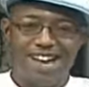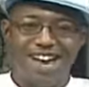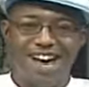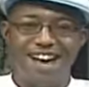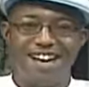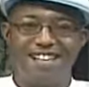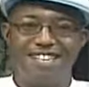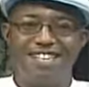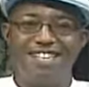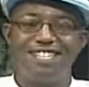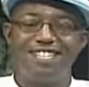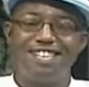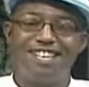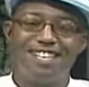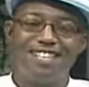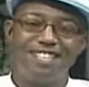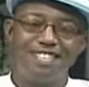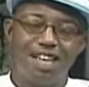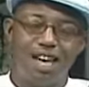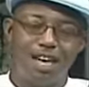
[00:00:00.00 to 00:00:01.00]
Uh, this
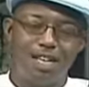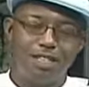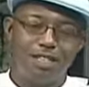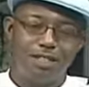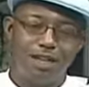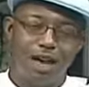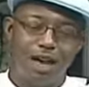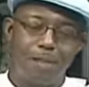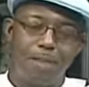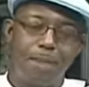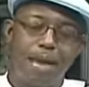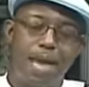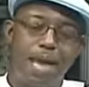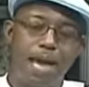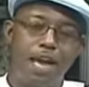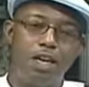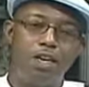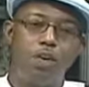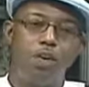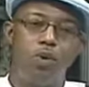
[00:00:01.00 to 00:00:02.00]
is a, a
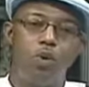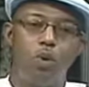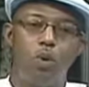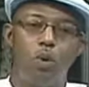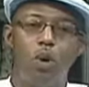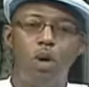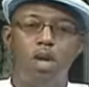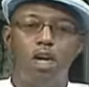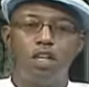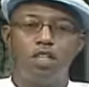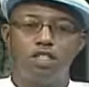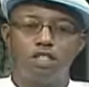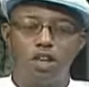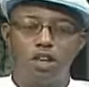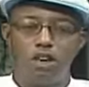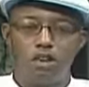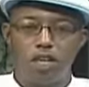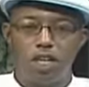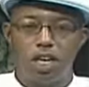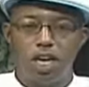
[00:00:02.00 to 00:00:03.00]
man who
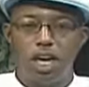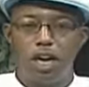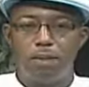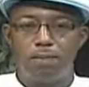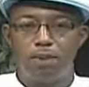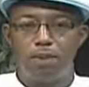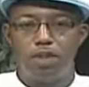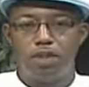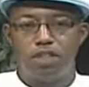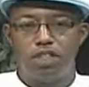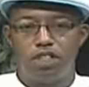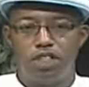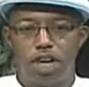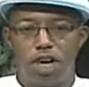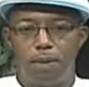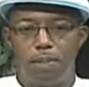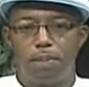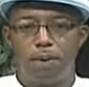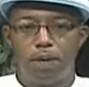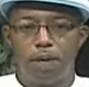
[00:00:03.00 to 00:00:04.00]
certainly helped to
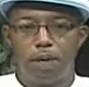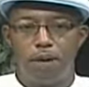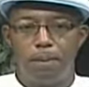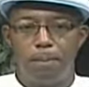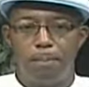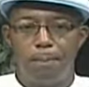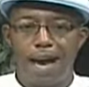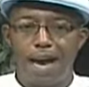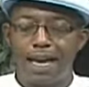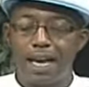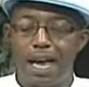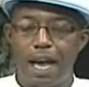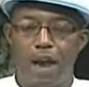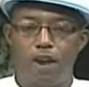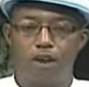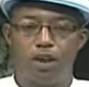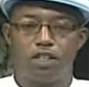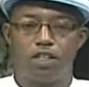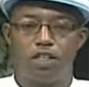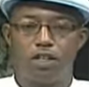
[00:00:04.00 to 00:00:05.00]
shape my
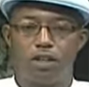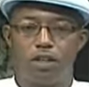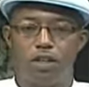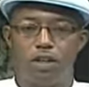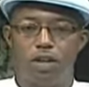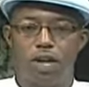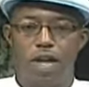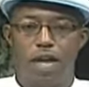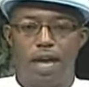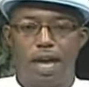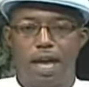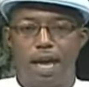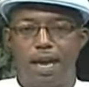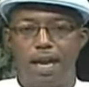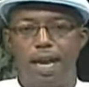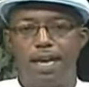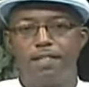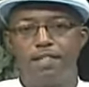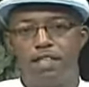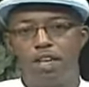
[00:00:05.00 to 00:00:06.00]
character.
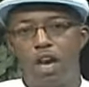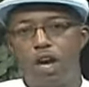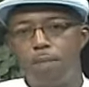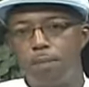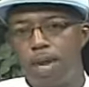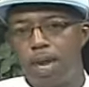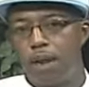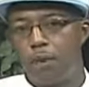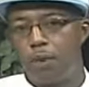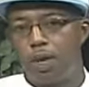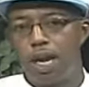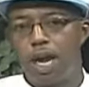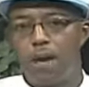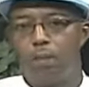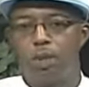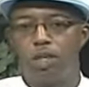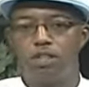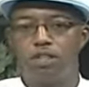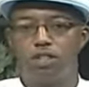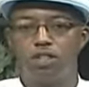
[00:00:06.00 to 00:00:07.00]
And as a young man, when I
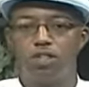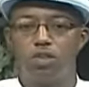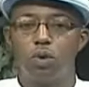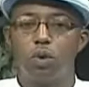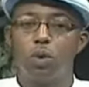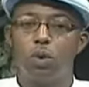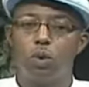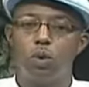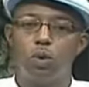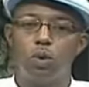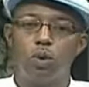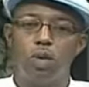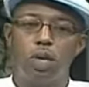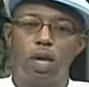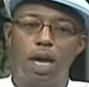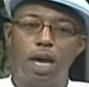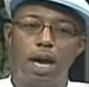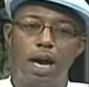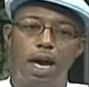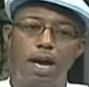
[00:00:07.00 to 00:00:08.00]
went to school,
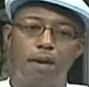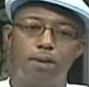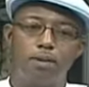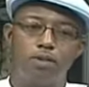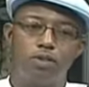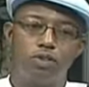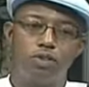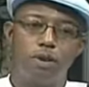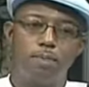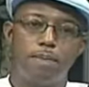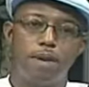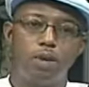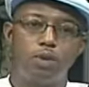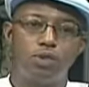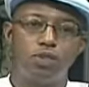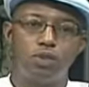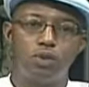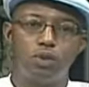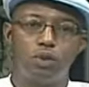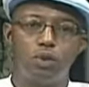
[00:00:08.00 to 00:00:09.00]
uh, during
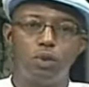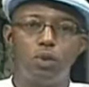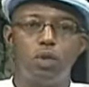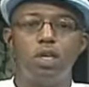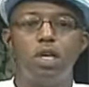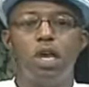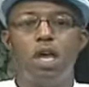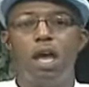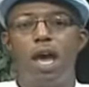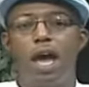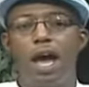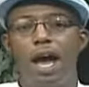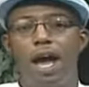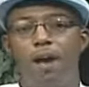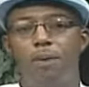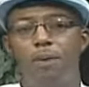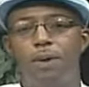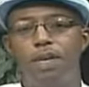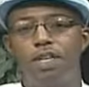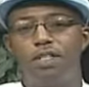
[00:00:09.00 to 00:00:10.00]
middle school,
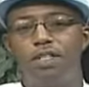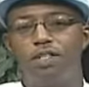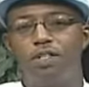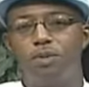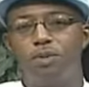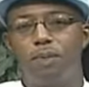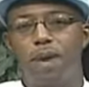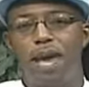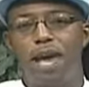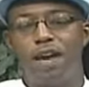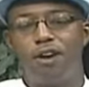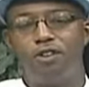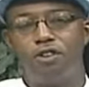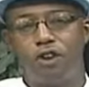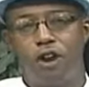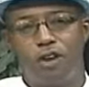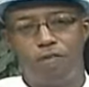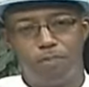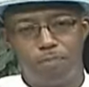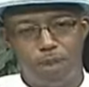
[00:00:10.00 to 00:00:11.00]
I went to
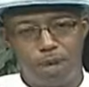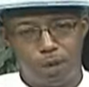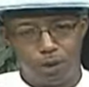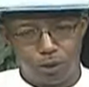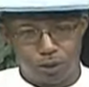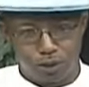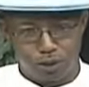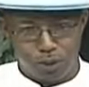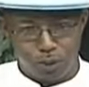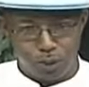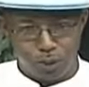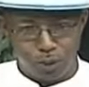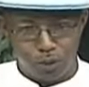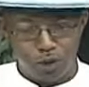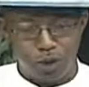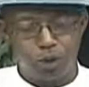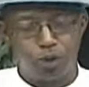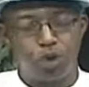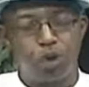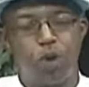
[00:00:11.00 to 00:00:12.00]
Bancroft Middle School.
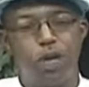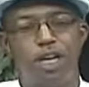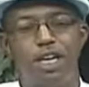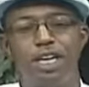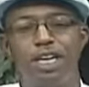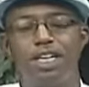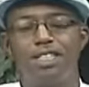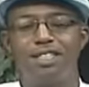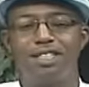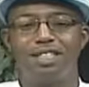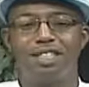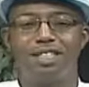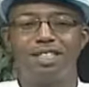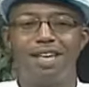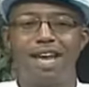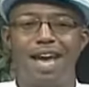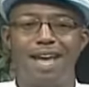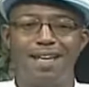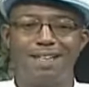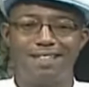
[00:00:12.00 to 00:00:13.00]
So joining us
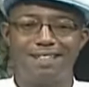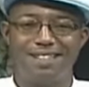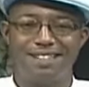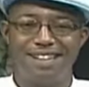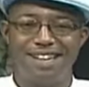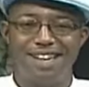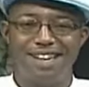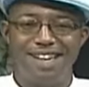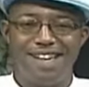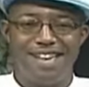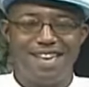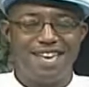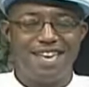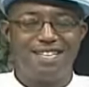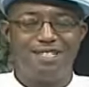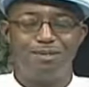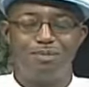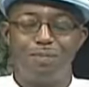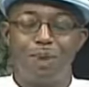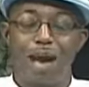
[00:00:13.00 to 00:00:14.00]
tonight
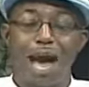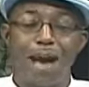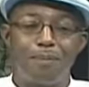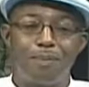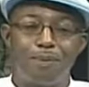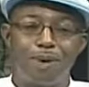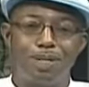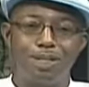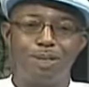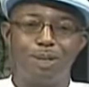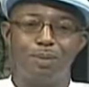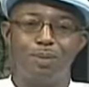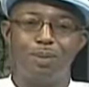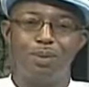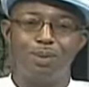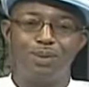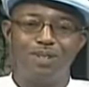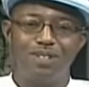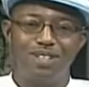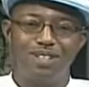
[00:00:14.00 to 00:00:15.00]
is my
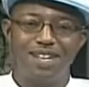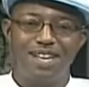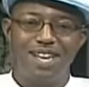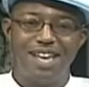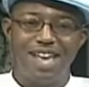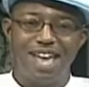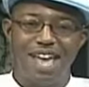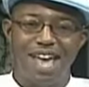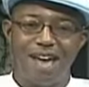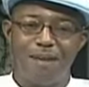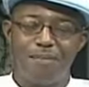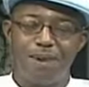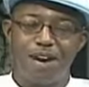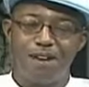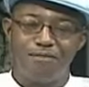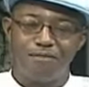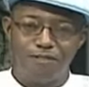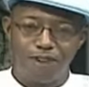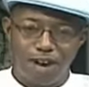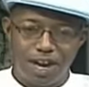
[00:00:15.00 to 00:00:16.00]
principal and
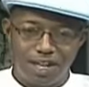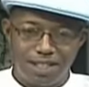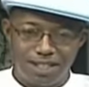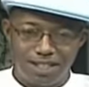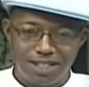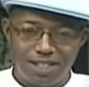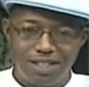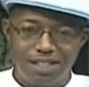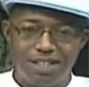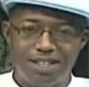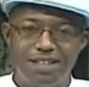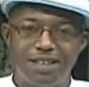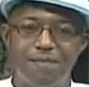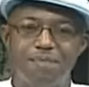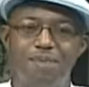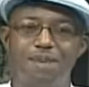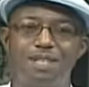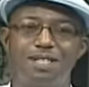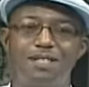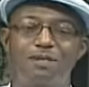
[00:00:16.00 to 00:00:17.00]
my friend,
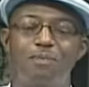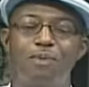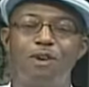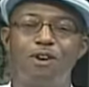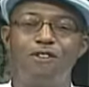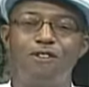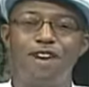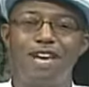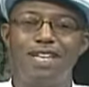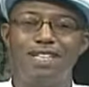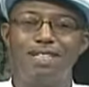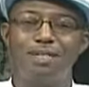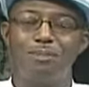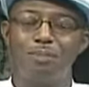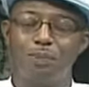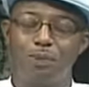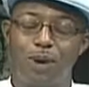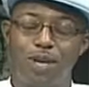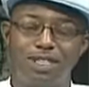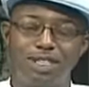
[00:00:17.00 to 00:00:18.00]
Mr. Maurice
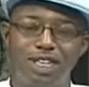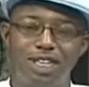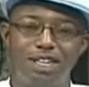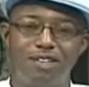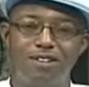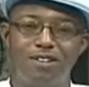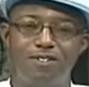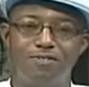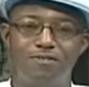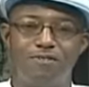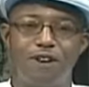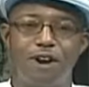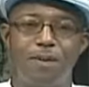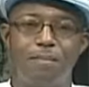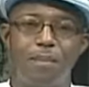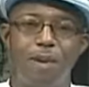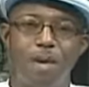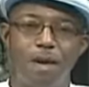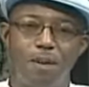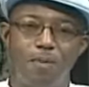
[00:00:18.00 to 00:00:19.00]
Pritchett
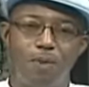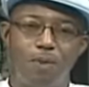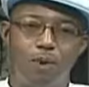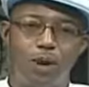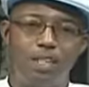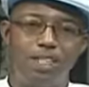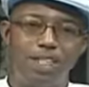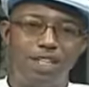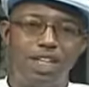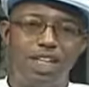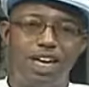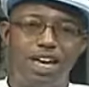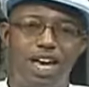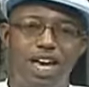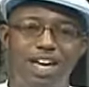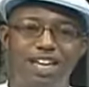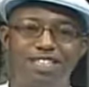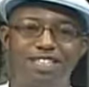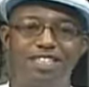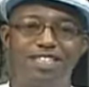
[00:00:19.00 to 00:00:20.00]
from Pritchett
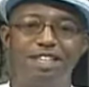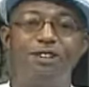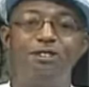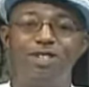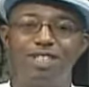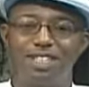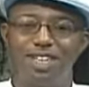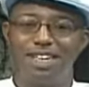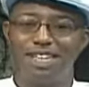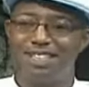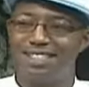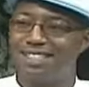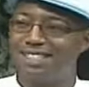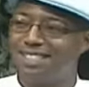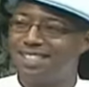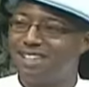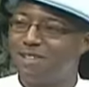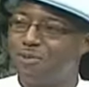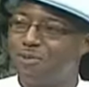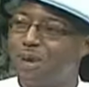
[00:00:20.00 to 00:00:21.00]
and Associates.
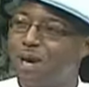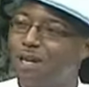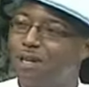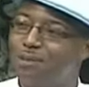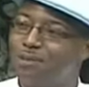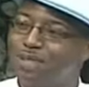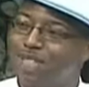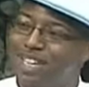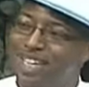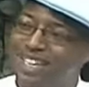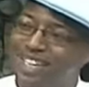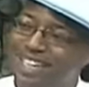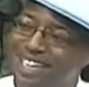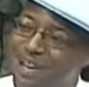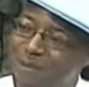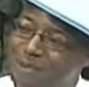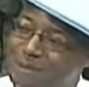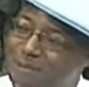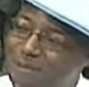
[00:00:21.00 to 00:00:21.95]
Welcome to In the oh,